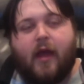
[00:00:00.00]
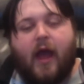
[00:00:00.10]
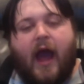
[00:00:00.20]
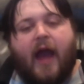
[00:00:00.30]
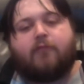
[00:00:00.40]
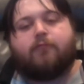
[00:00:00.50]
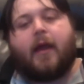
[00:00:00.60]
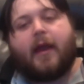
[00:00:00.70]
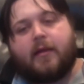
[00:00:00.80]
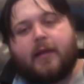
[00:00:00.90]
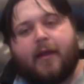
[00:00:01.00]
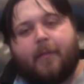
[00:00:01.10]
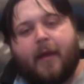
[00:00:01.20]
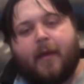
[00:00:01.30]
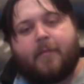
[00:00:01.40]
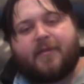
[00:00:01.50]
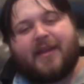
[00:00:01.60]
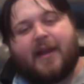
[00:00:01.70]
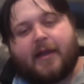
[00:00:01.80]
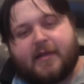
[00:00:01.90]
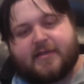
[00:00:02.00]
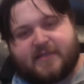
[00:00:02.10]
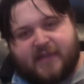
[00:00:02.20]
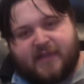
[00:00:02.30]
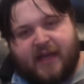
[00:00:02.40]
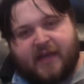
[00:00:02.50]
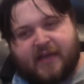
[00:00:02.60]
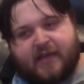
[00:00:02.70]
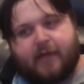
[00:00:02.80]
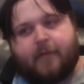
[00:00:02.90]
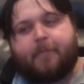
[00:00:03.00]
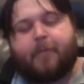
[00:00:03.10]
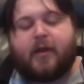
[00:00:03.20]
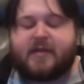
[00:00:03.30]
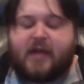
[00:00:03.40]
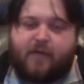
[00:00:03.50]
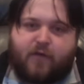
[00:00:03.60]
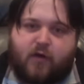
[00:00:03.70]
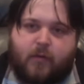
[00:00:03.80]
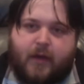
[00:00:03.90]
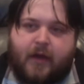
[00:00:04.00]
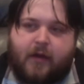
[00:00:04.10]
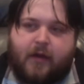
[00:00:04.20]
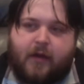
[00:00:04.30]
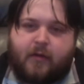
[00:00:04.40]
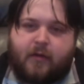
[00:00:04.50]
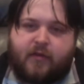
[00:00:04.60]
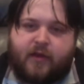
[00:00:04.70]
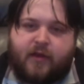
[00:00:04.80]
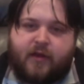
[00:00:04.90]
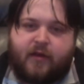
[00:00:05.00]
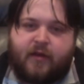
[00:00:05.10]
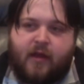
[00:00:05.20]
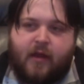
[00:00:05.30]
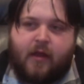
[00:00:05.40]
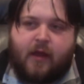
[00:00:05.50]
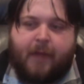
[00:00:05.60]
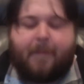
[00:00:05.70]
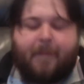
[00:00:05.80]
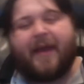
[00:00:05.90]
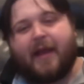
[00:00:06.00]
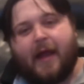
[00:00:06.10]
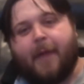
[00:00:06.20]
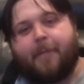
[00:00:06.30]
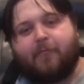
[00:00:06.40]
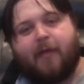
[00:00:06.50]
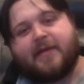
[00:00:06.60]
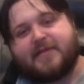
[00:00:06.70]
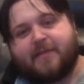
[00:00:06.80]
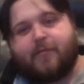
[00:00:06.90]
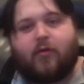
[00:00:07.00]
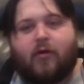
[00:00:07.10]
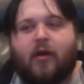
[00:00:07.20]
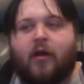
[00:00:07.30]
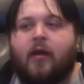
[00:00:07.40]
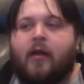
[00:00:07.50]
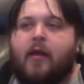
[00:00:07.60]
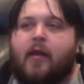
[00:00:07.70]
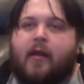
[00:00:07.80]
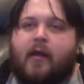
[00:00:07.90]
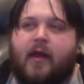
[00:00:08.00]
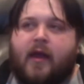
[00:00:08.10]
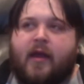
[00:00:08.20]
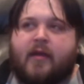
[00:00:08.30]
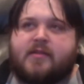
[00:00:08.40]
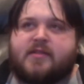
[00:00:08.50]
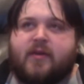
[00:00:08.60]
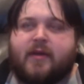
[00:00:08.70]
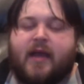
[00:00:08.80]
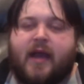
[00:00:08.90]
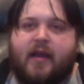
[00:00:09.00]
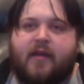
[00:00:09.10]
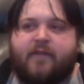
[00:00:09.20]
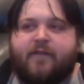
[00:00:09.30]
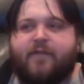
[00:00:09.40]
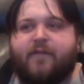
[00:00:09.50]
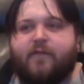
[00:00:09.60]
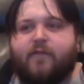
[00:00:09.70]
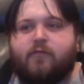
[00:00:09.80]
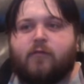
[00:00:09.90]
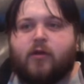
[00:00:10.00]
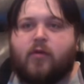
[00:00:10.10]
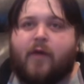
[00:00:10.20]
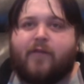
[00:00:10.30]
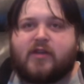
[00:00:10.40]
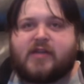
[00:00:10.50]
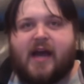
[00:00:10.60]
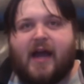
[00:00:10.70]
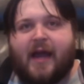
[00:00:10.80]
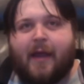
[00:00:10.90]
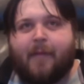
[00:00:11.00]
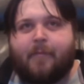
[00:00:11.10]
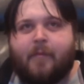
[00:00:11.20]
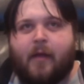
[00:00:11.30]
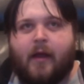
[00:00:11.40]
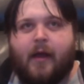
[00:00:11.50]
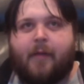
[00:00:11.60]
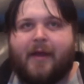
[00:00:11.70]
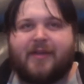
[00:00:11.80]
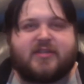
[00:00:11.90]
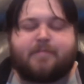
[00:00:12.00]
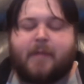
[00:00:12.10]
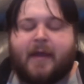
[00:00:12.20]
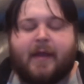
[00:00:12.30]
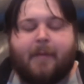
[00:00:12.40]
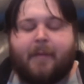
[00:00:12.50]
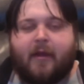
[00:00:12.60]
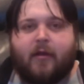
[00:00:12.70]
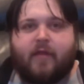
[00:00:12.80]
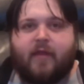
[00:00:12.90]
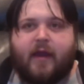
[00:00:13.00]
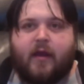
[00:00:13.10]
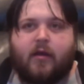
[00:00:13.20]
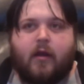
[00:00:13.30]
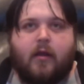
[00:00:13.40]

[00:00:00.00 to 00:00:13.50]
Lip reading: I'd write a little bit, but then I'd get stuck and put it down for a while. Then I'd pick it up, write some more. And so it kind of grew over time. I just pick it up here and there.